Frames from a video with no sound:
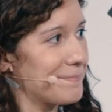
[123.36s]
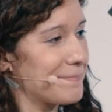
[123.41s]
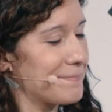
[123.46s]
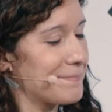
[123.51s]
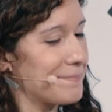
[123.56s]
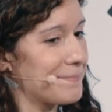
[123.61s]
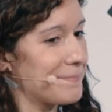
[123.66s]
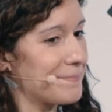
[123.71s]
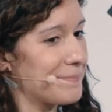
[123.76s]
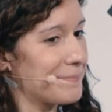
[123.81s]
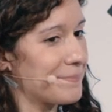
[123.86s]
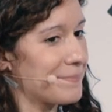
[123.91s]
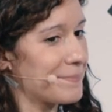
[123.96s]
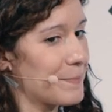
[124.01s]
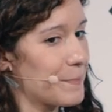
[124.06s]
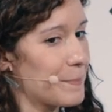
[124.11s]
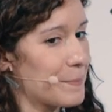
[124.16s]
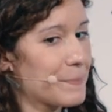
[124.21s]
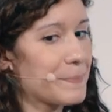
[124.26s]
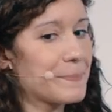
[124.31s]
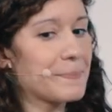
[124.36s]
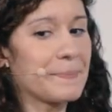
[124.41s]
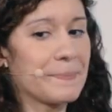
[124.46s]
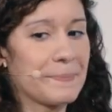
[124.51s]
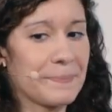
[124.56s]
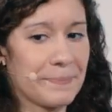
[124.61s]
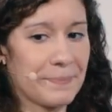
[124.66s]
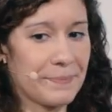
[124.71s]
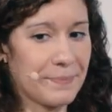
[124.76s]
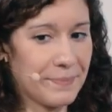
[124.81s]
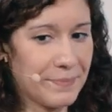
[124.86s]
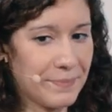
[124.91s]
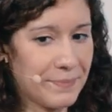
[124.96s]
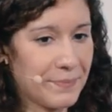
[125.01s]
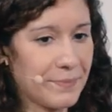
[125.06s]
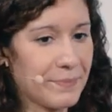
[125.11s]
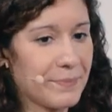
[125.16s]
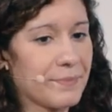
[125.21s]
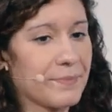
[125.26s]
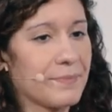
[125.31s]

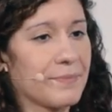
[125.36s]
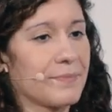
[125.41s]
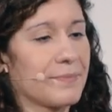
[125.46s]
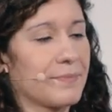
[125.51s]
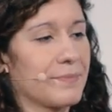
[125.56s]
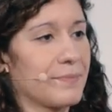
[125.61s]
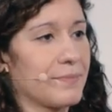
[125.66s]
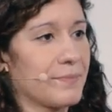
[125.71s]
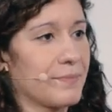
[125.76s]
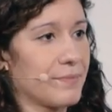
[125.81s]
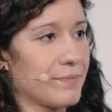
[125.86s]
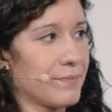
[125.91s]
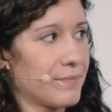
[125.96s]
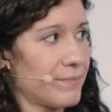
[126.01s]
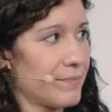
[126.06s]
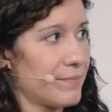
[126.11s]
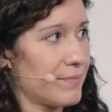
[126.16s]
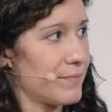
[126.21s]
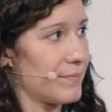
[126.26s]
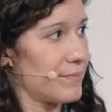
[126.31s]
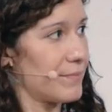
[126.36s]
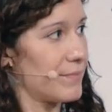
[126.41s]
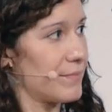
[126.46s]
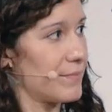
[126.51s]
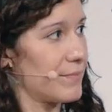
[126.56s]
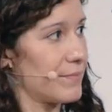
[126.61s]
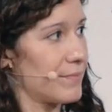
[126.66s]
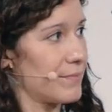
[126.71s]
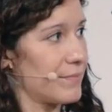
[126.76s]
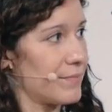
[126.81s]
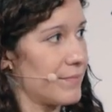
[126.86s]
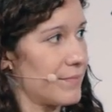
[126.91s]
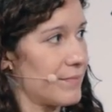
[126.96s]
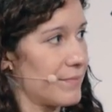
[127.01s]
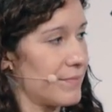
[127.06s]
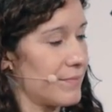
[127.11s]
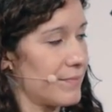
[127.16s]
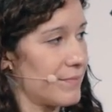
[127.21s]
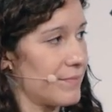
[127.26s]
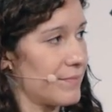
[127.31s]

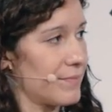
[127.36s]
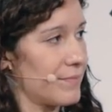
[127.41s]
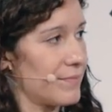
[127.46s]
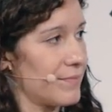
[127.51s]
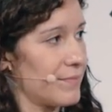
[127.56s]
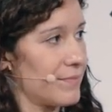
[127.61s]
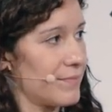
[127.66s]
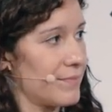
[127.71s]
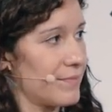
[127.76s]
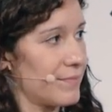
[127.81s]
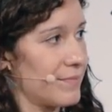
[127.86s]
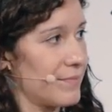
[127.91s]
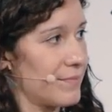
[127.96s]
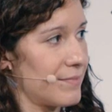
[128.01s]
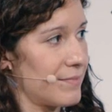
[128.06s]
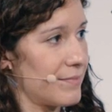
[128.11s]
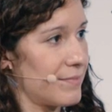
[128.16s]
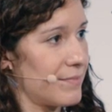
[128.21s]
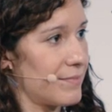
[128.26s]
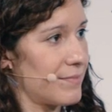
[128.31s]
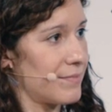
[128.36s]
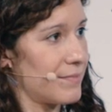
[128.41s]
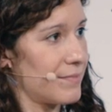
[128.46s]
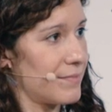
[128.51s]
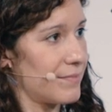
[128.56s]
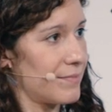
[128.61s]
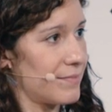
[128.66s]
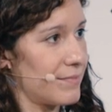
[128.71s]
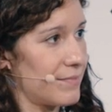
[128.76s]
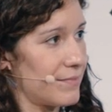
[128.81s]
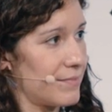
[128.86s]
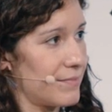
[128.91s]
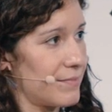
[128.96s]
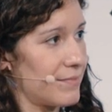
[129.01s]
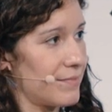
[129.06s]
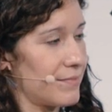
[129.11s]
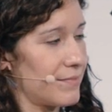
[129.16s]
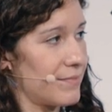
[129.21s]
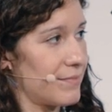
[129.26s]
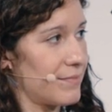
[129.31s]

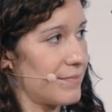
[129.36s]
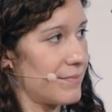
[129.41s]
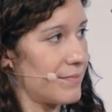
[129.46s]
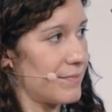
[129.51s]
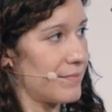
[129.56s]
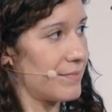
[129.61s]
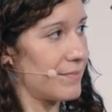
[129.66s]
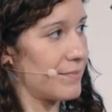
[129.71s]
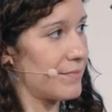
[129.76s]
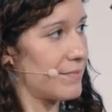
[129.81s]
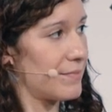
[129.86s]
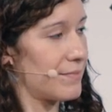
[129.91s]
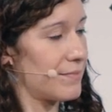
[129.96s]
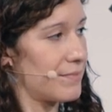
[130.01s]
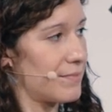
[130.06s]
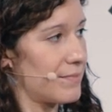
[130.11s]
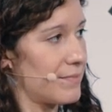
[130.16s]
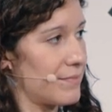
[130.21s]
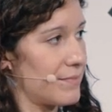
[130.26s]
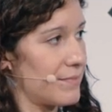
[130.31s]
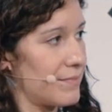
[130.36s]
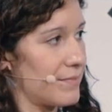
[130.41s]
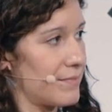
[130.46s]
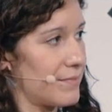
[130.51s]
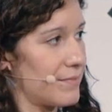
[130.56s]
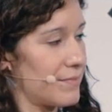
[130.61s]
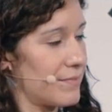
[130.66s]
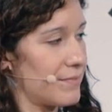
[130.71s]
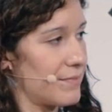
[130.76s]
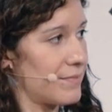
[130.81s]
No words are spoken by the person on screen.